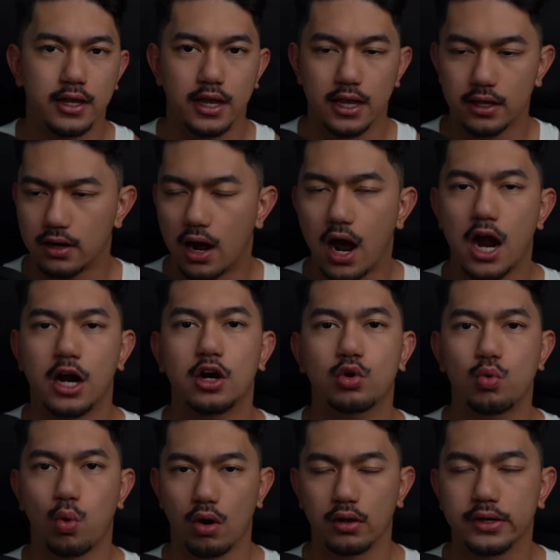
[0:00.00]
in higher
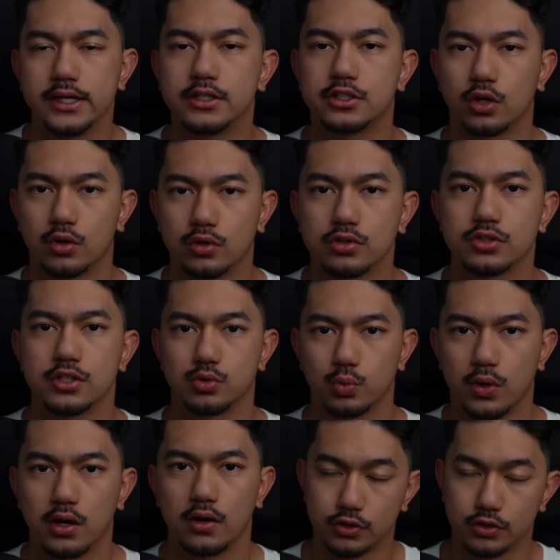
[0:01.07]
quality circles as
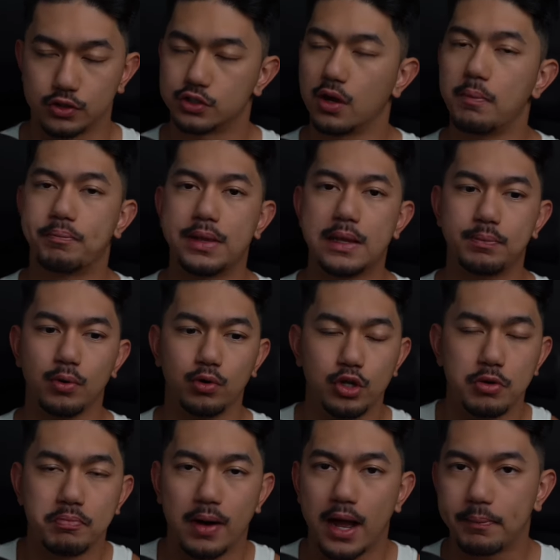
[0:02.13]
well. For some people,
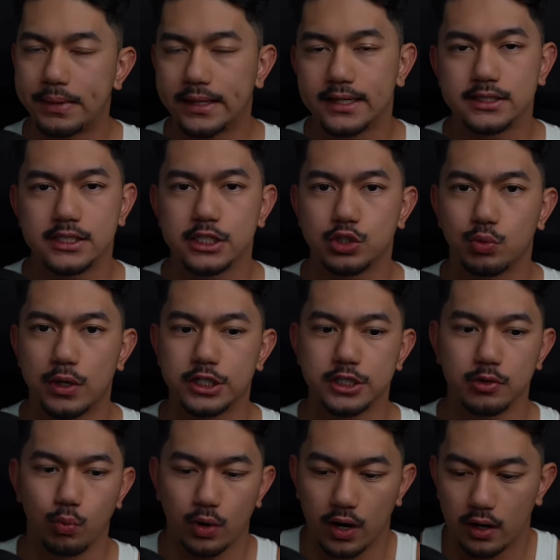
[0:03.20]
you might be in a
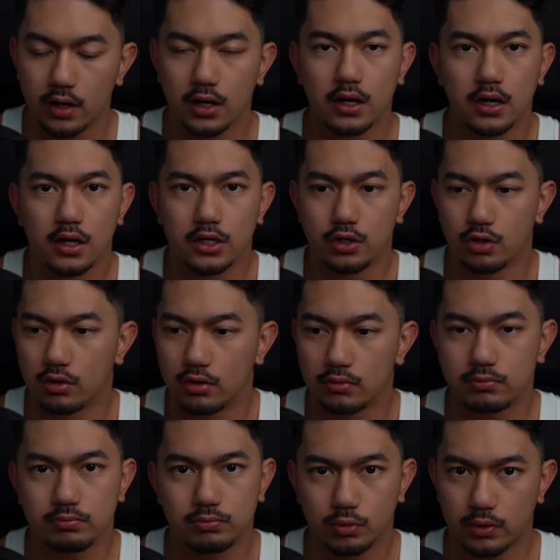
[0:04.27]
situation where your
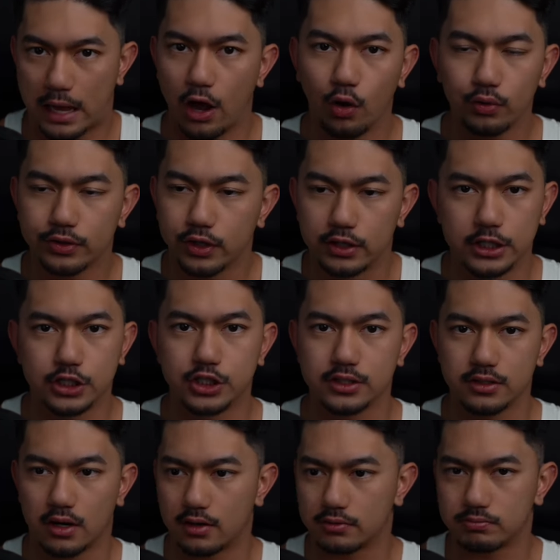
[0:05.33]
health conditions
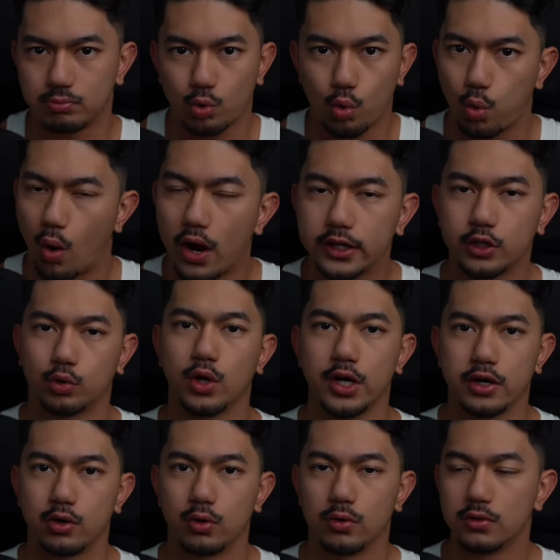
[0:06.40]
are quite
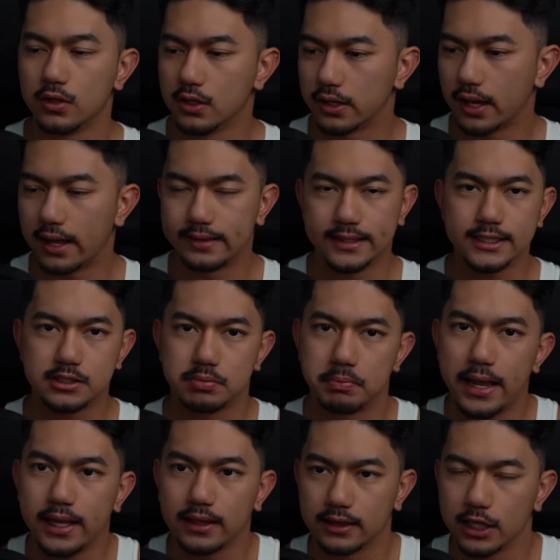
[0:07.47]
critical, and this
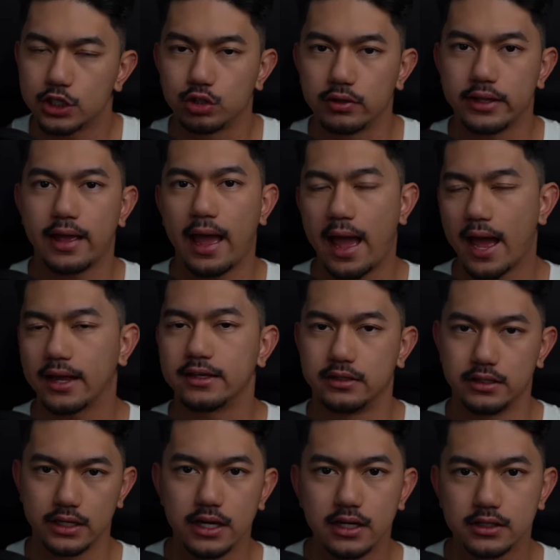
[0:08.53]
may literally add
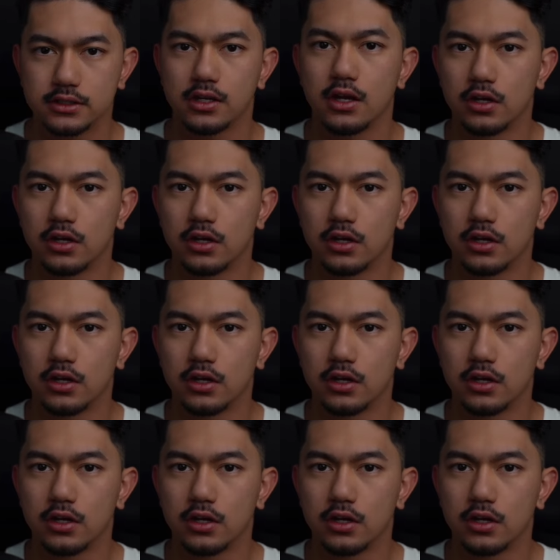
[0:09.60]
years